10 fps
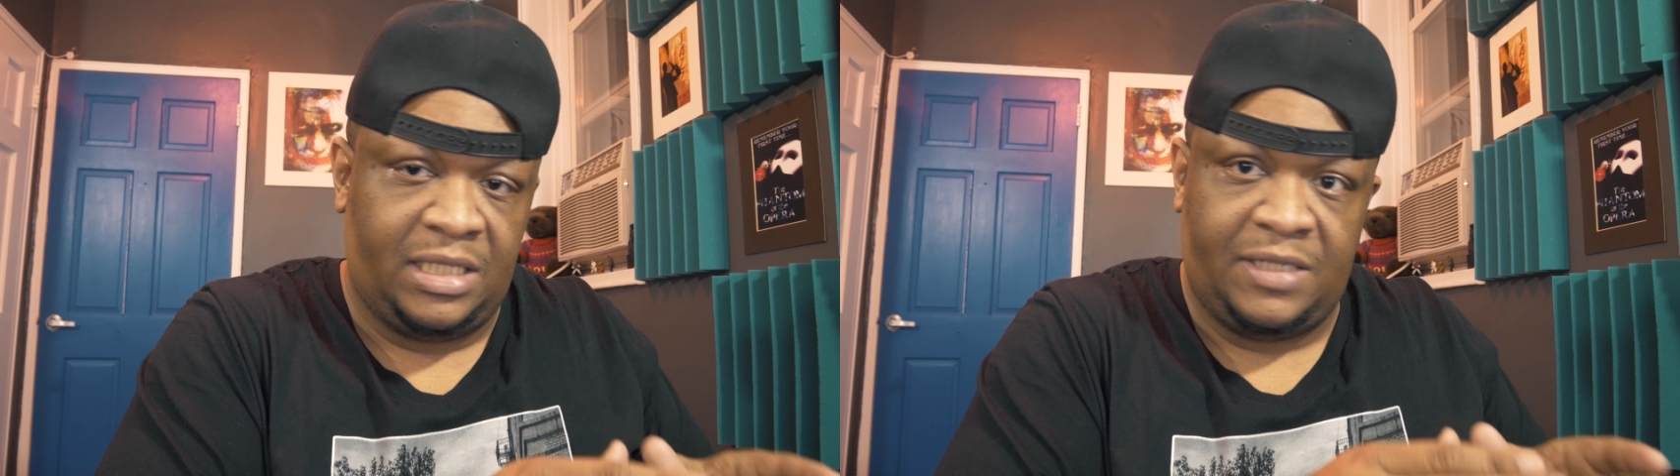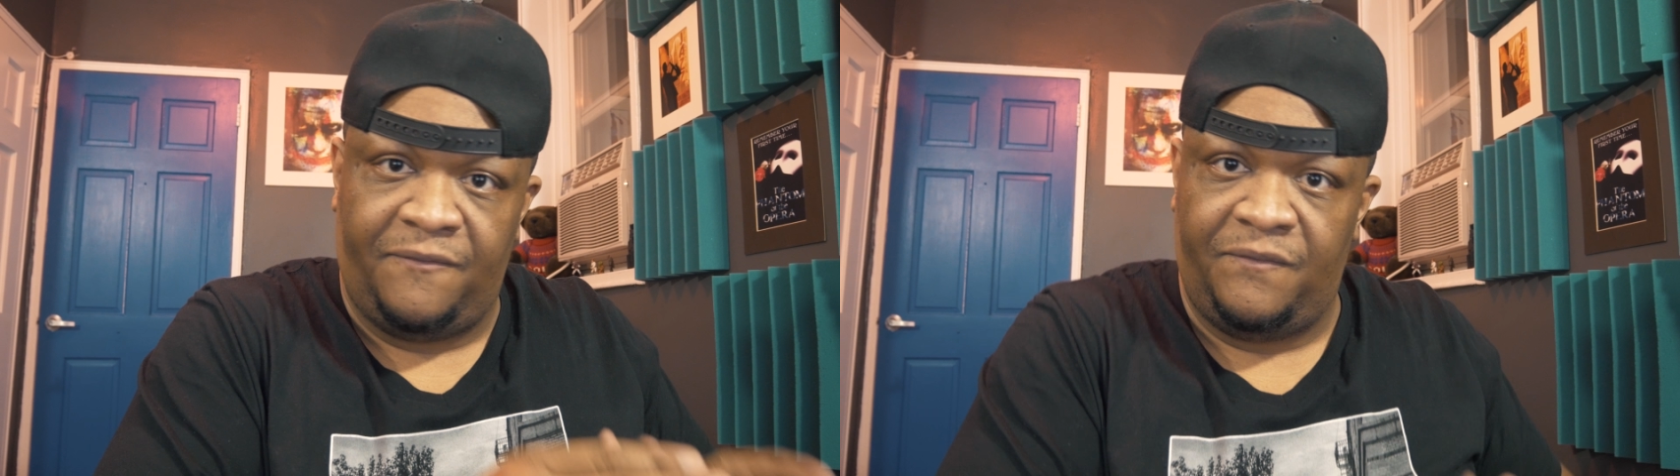
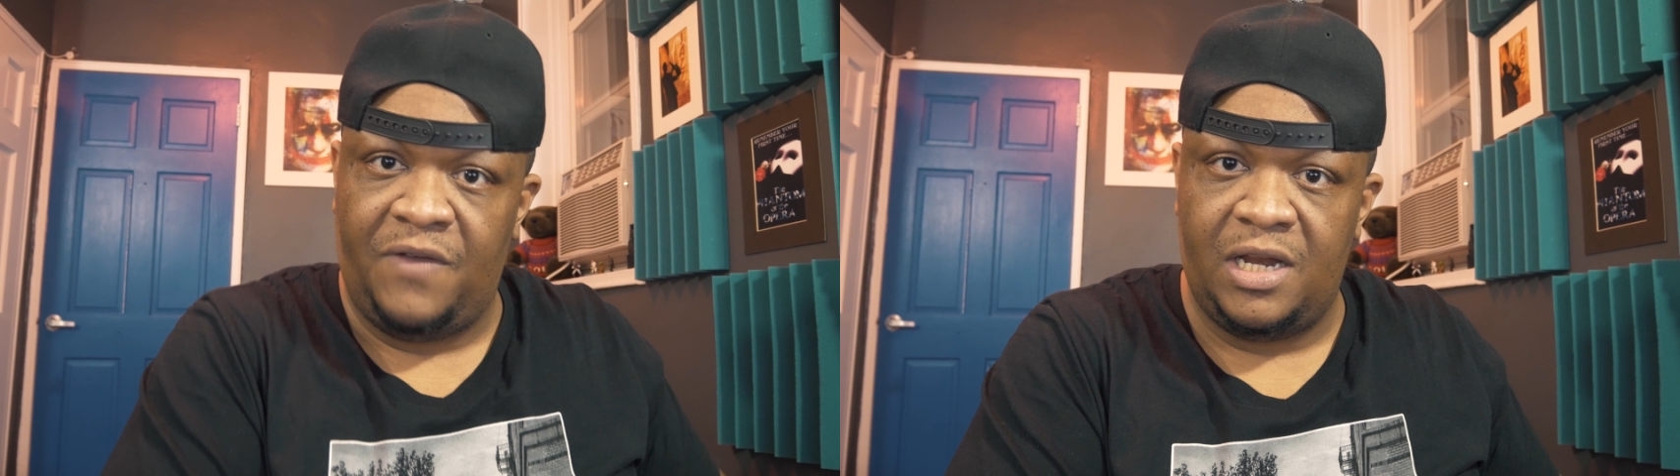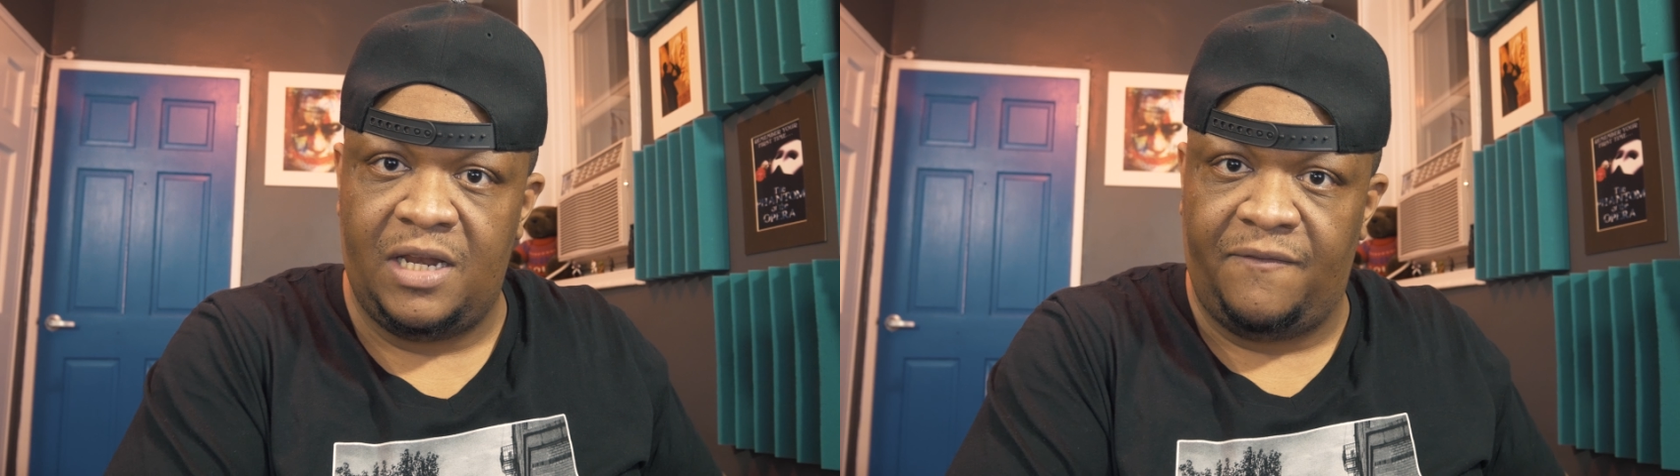
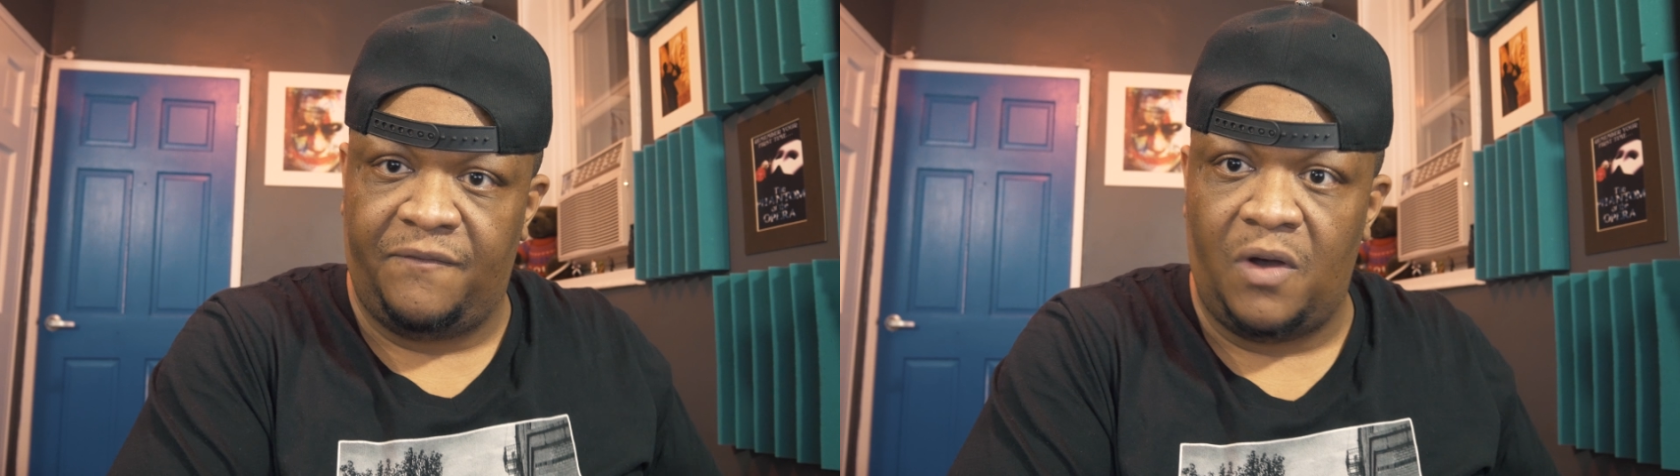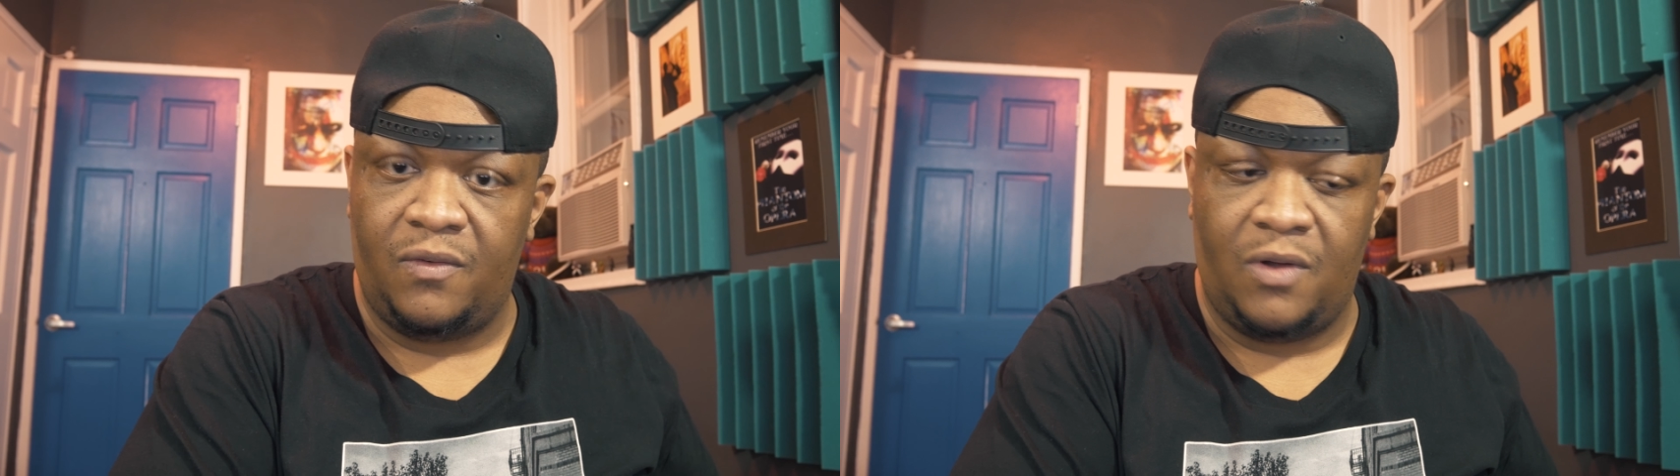Affinity
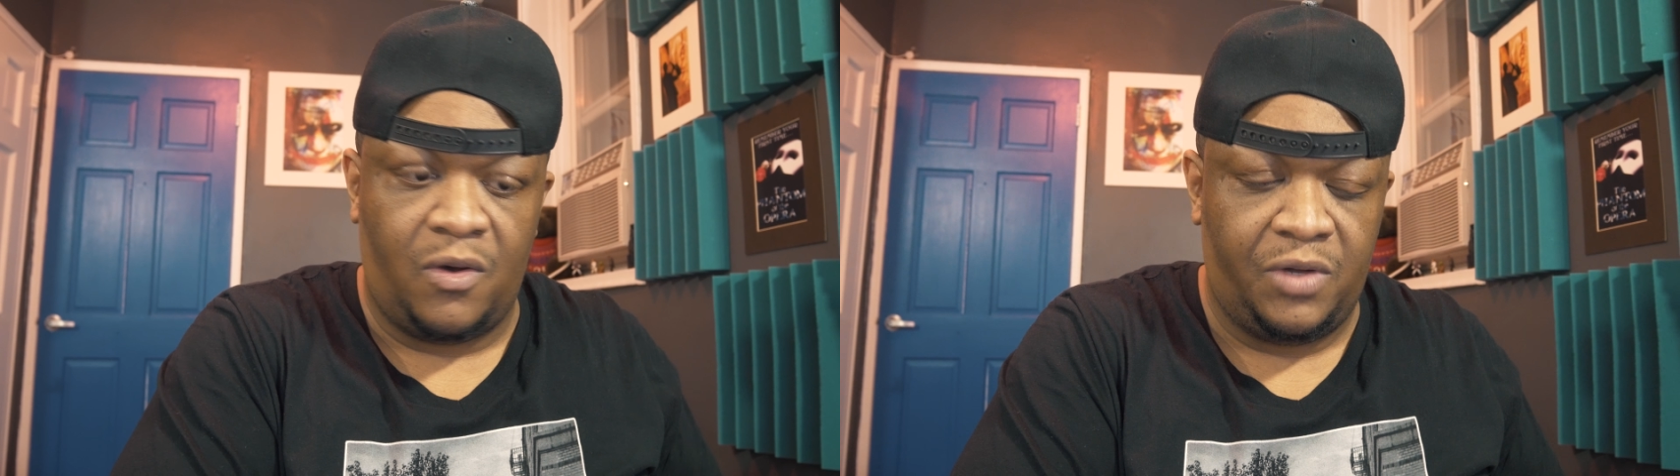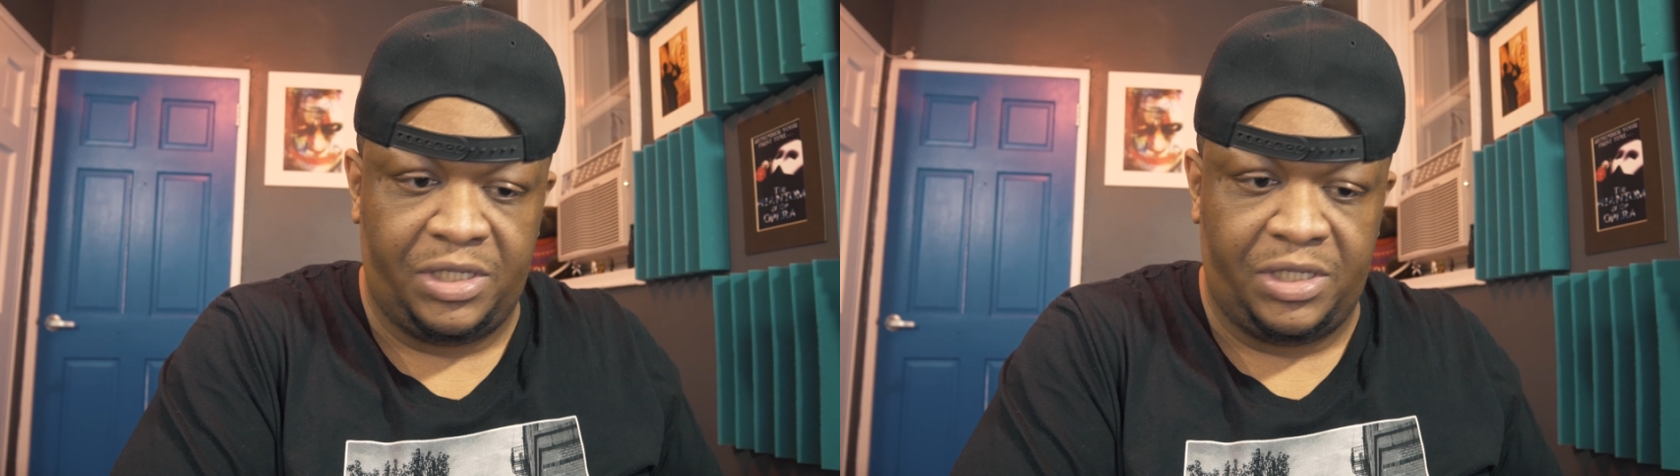Photo